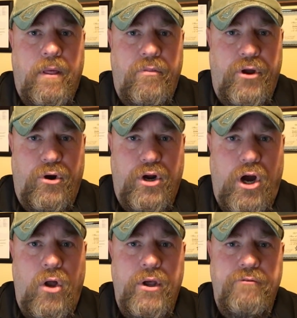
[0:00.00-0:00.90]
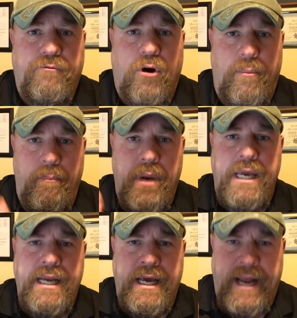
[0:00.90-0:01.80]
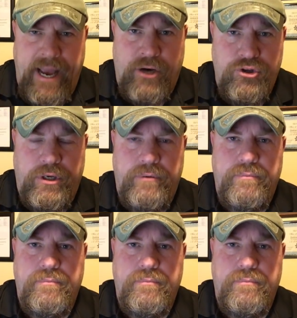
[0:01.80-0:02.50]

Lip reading: that are calling for immediate action.